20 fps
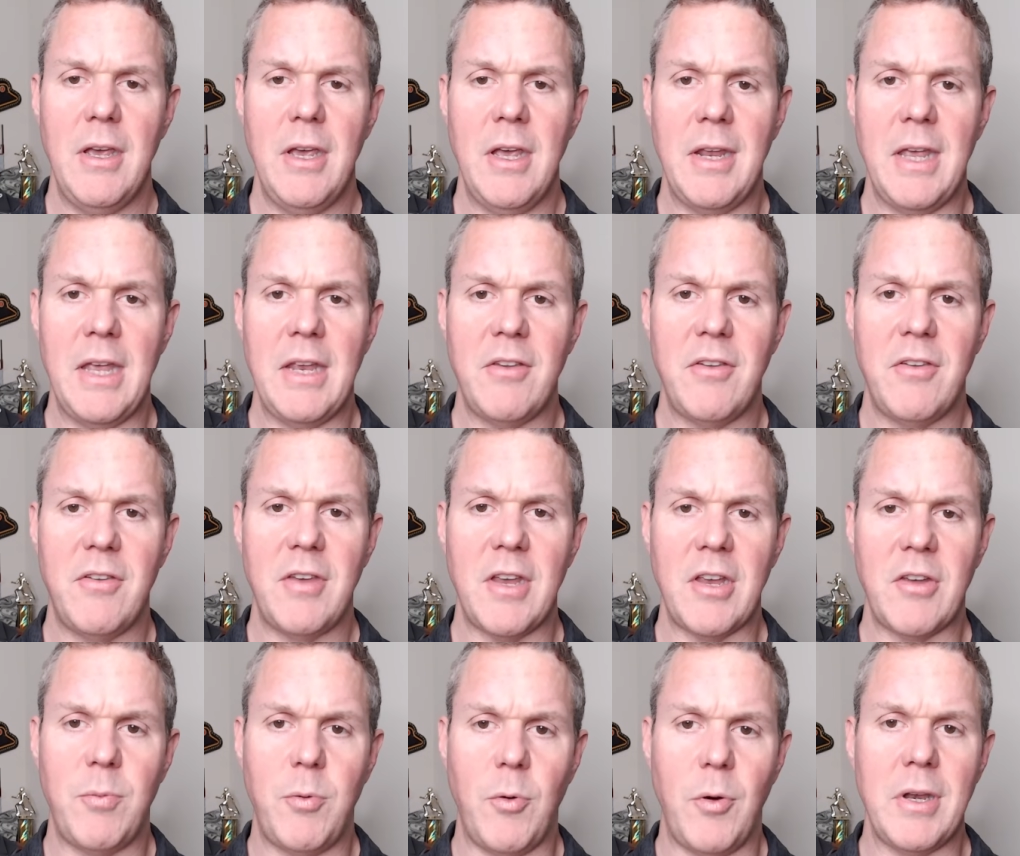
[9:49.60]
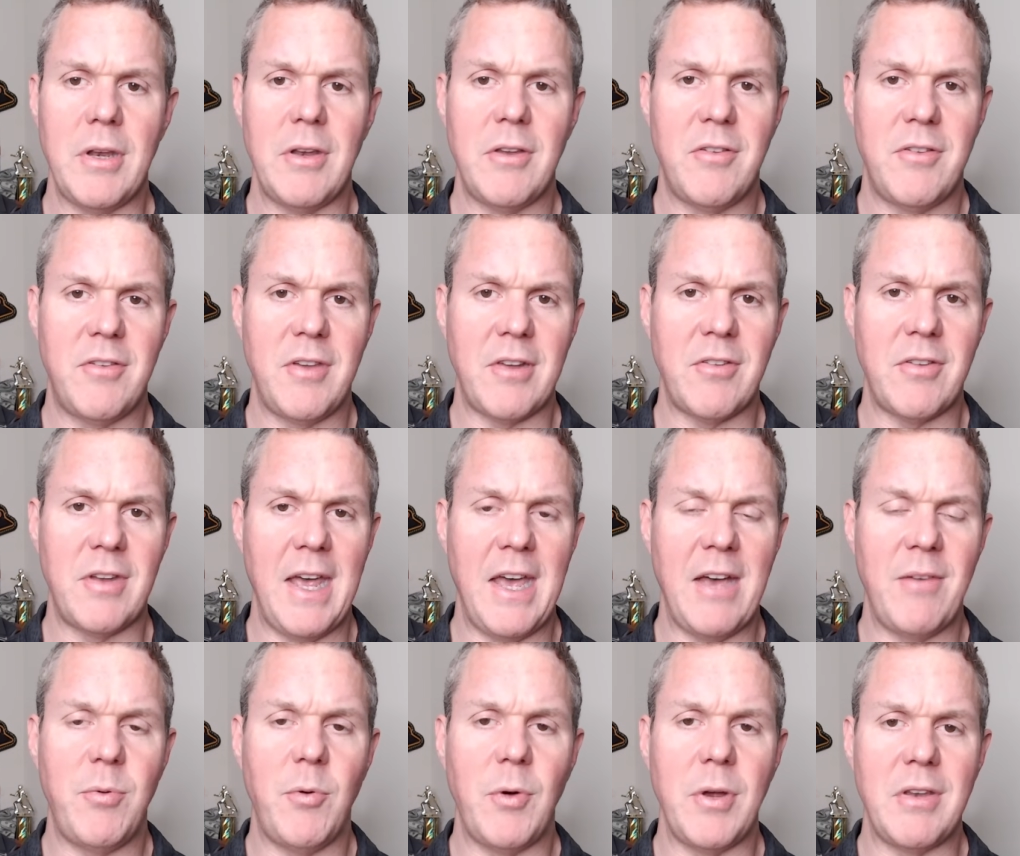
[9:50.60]
in a six point, six and
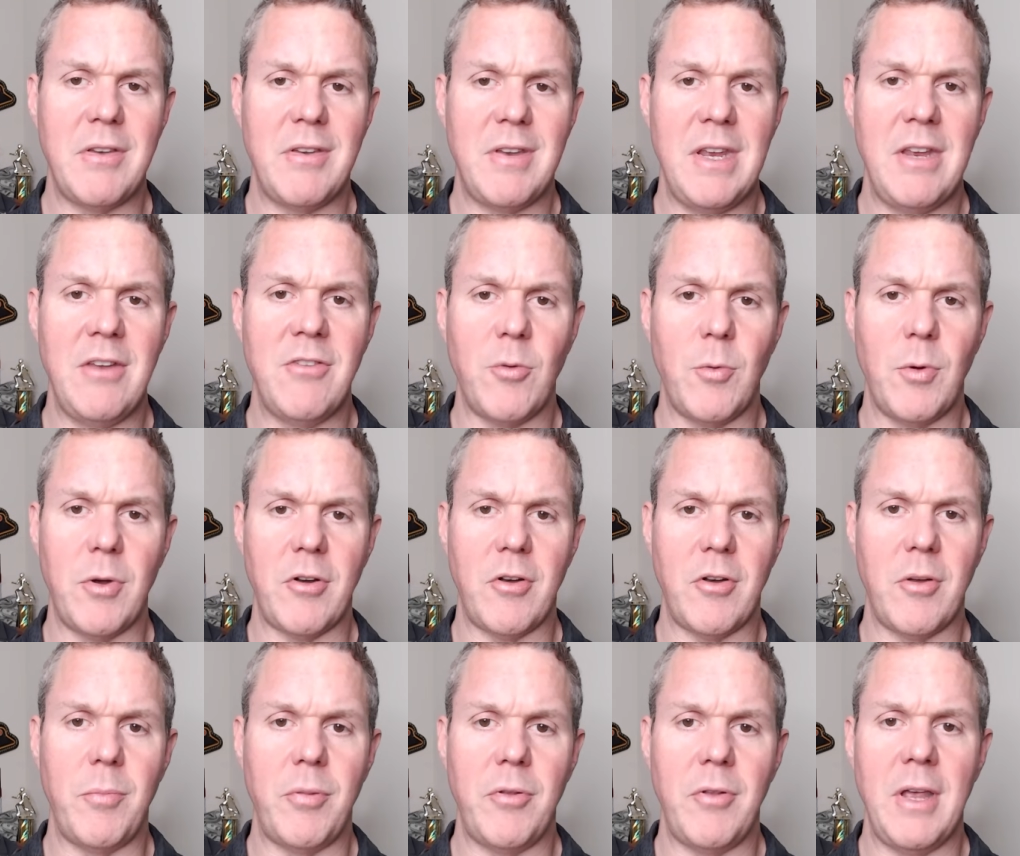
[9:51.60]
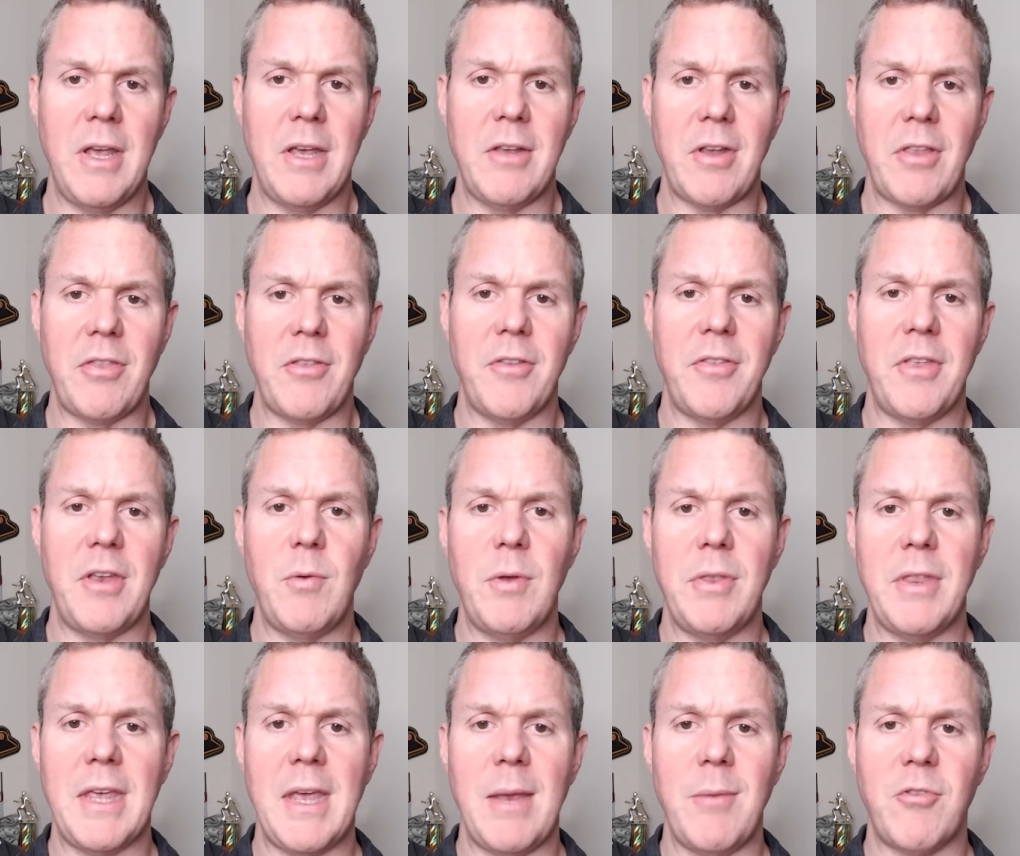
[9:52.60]
a half point teaser were a good play because I thought they'd
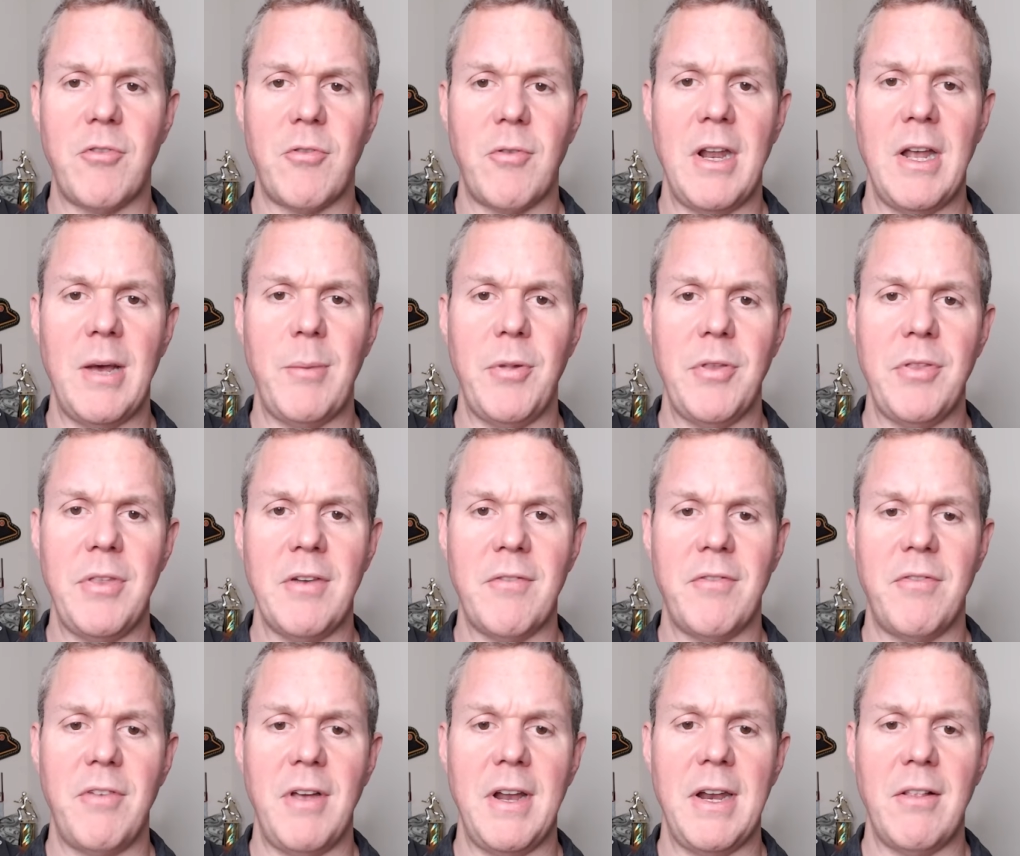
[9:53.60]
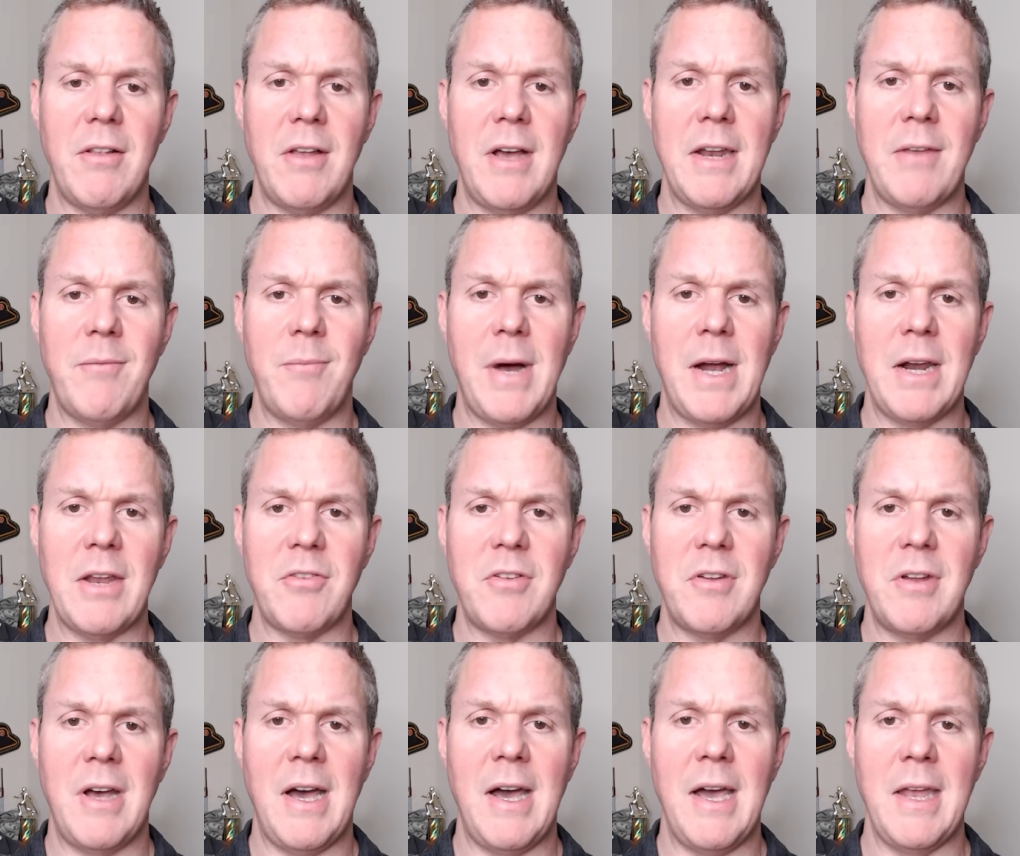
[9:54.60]
win the game straight up, but the inflated line of minus
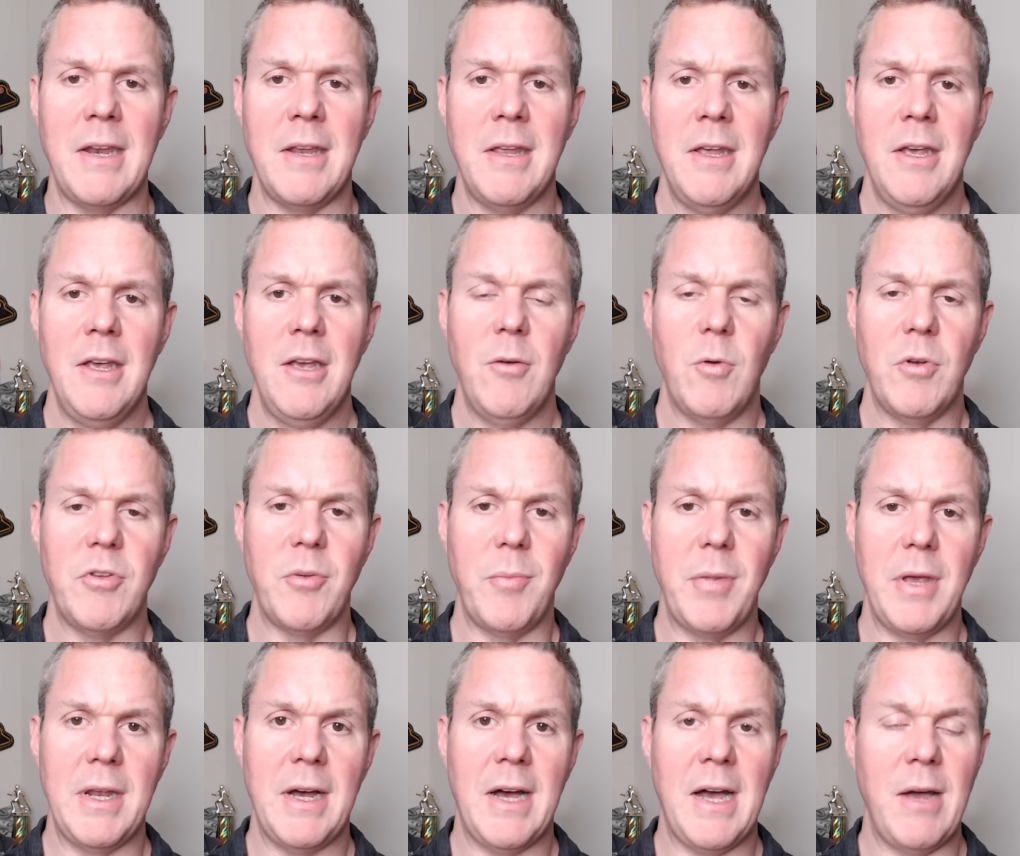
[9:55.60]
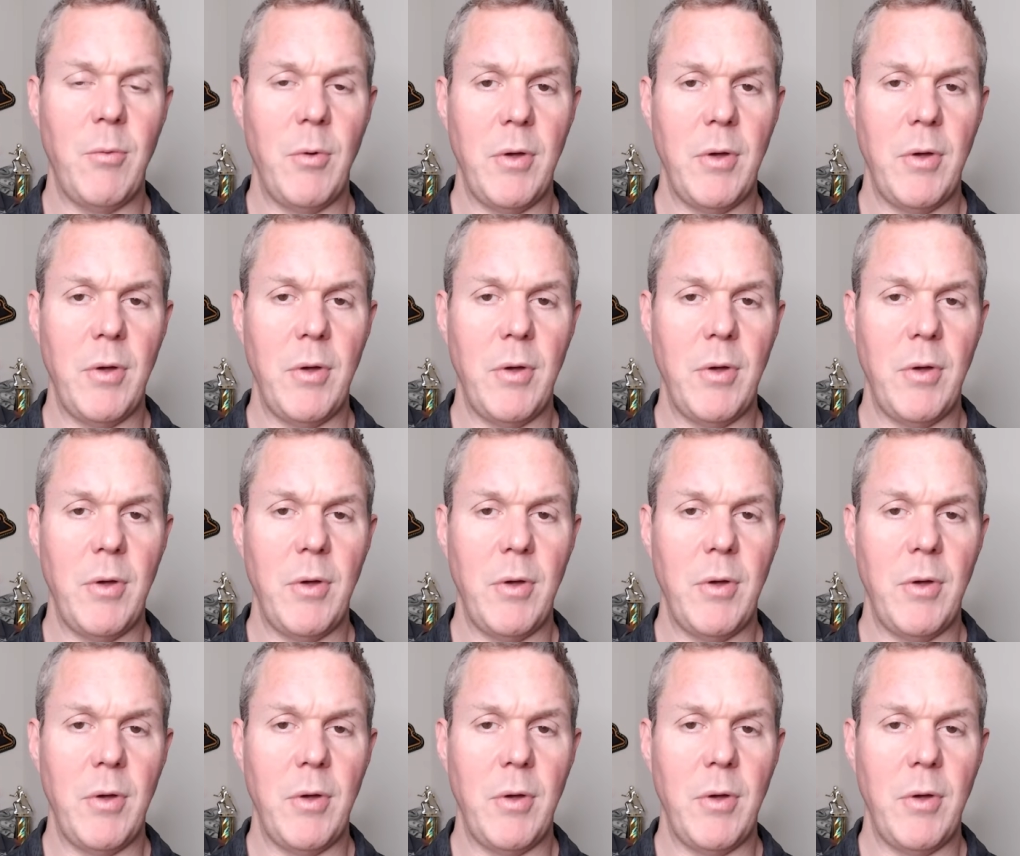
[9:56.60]
nine was a bit high.